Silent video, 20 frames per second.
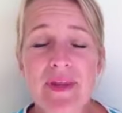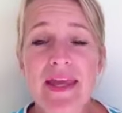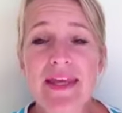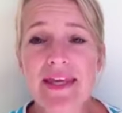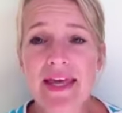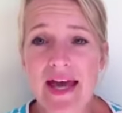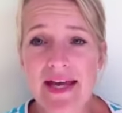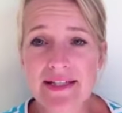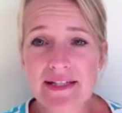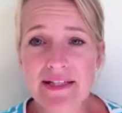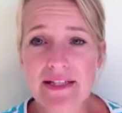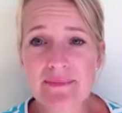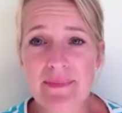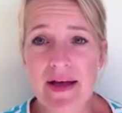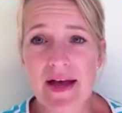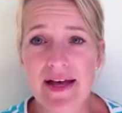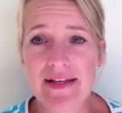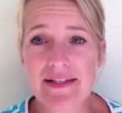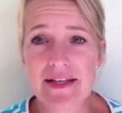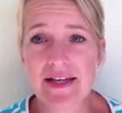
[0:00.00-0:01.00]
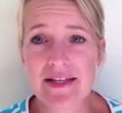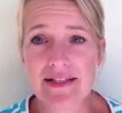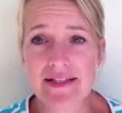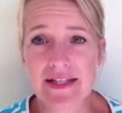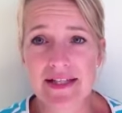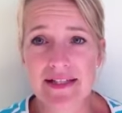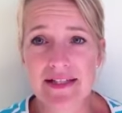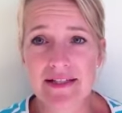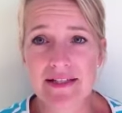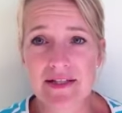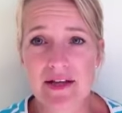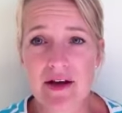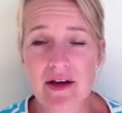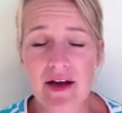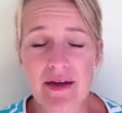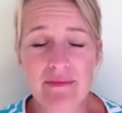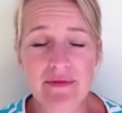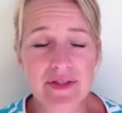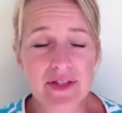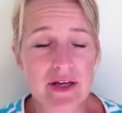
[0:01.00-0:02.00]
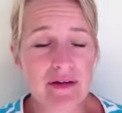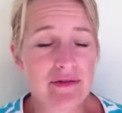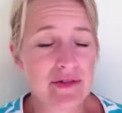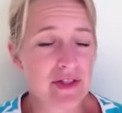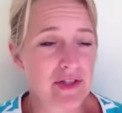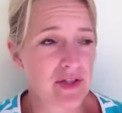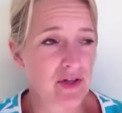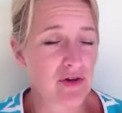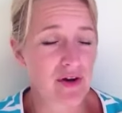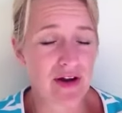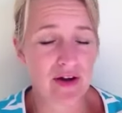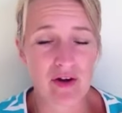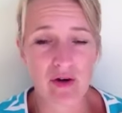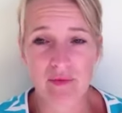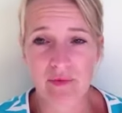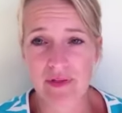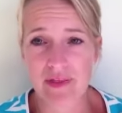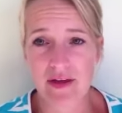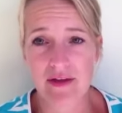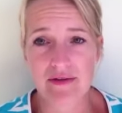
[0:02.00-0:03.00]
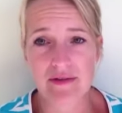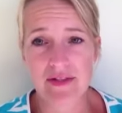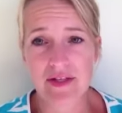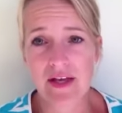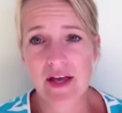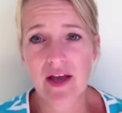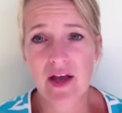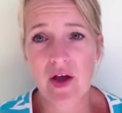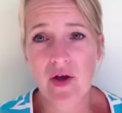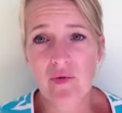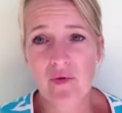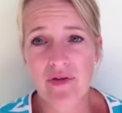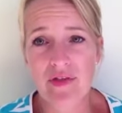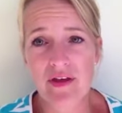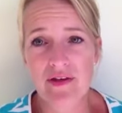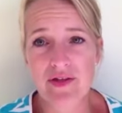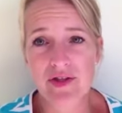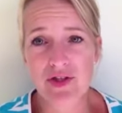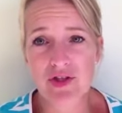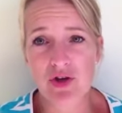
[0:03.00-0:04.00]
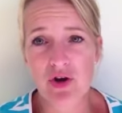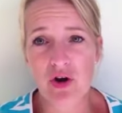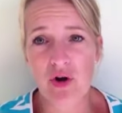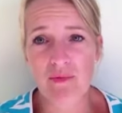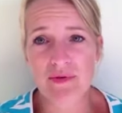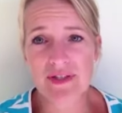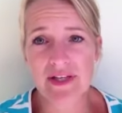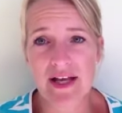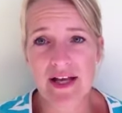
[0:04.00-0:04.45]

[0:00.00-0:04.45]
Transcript: get to bed at decent time. Don't just crack on with those jobs